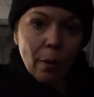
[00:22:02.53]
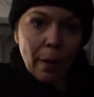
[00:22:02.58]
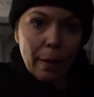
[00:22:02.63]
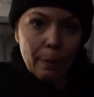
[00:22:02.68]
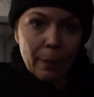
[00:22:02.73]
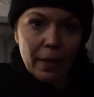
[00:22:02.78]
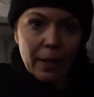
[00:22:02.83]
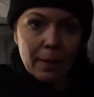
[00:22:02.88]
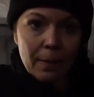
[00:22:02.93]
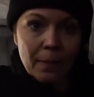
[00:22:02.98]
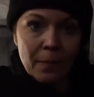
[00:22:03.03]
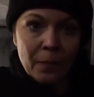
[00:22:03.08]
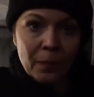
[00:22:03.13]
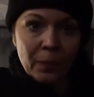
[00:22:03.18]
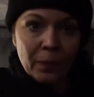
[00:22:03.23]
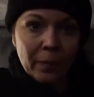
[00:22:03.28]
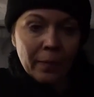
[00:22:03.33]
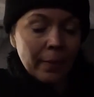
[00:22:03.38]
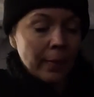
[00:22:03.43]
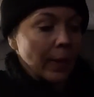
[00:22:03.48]
weapon
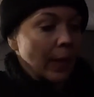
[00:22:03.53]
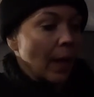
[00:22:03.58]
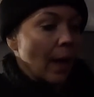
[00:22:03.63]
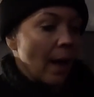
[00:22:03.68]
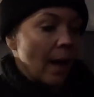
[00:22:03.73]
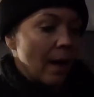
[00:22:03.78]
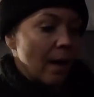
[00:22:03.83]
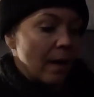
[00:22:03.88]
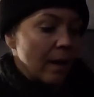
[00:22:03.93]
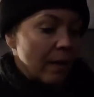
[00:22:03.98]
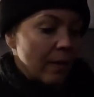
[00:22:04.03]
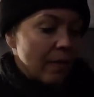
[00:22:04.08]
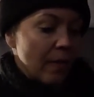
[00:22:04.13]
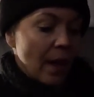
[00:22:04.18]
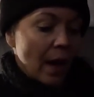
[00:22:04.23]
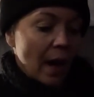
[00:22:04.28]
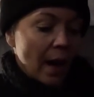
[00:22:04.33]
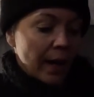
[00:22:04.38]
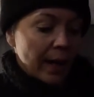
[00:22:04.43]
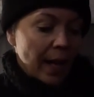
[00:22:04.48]
of
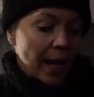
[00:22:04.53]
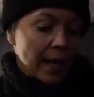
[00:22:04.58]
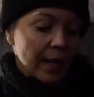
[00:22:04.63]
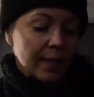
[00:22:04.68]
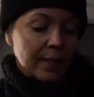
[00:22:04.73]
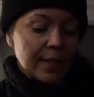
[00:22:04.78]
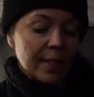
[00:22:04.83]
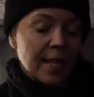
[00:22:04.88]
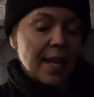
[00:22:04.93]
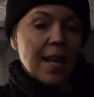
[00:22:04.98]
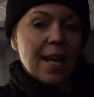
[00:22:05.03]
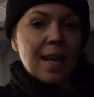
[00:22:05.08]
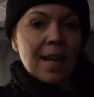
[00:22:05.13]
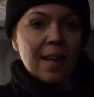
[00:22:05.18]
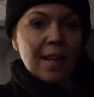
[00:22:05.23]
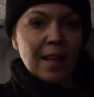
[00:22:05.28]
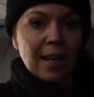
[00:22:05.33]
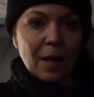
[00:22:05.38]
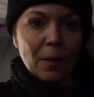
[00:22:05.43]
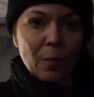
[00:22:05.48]
the hot hands.
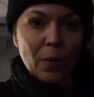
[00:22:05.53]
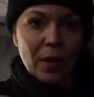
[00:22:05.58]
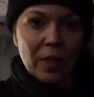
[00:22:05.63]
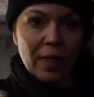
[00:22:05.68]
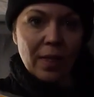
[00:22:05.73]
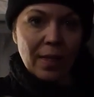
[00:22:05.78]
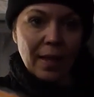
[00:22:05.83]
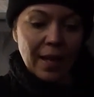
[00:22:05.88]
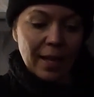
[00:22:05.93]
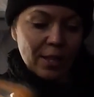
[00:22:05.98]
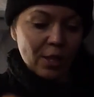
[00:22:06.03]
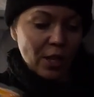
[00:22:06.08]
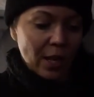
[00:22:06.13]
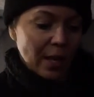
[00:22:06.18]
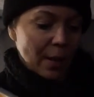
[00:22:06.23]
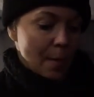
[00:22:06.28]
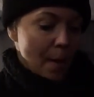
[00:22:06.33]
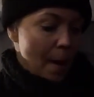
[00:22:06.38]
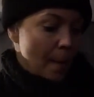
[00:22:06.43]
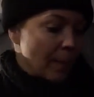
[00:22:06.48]
I shake
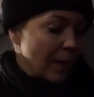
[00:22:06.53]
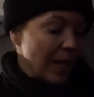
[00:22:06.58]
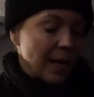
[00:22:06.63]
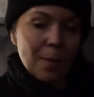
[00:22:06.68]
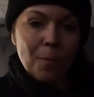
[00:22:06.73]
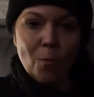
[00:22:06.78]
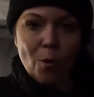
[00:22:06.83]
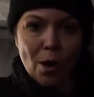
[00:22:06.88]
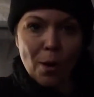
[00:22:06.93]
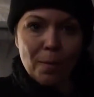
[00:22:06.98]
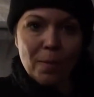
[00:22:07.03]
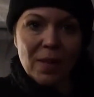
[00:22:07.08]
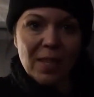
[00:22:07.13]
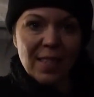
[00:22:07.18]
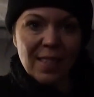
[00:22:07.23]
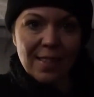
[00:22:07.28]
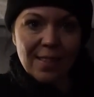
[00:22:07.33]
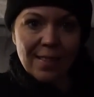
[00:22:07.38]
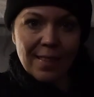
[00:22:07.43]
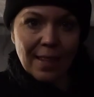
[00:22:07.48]
them up, get them warm,
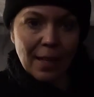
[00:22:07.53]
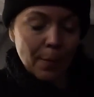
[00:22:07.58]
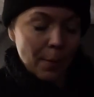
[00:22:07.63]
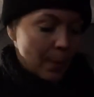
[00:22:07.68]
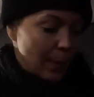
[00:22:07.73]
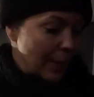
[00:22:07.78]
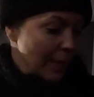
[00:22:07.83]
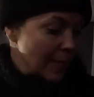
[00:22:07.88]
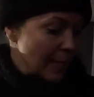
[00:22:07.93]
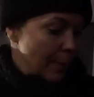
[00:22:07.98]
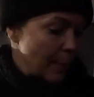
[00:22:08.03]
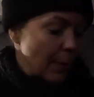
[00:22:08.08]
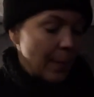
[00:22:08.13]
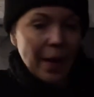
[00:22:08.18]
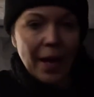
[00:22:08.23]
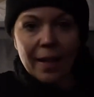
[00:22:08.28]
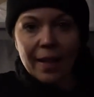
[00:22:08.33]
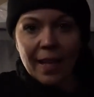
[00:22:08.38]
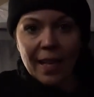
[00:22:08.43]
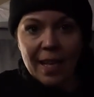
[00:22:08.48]
stick them in my sleeping
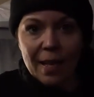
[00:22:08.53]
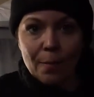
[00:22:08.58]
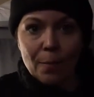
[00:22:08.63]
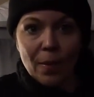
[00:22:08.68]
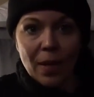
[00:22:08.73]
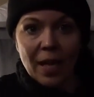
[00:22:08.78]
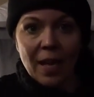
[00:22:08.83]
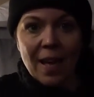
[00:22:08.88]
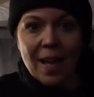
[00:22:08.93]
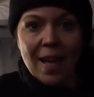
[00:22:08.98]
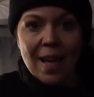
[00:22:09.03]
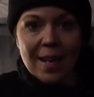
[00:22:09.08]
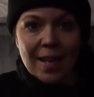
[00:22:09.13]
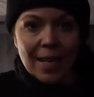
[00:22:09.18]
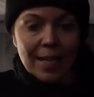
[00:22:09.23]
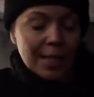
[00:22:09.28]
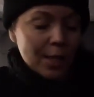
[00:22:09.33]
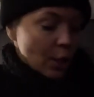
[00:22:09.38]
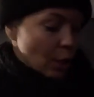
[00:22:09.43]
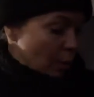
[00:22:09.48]
bag. They keep me
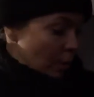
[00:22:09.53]
nice and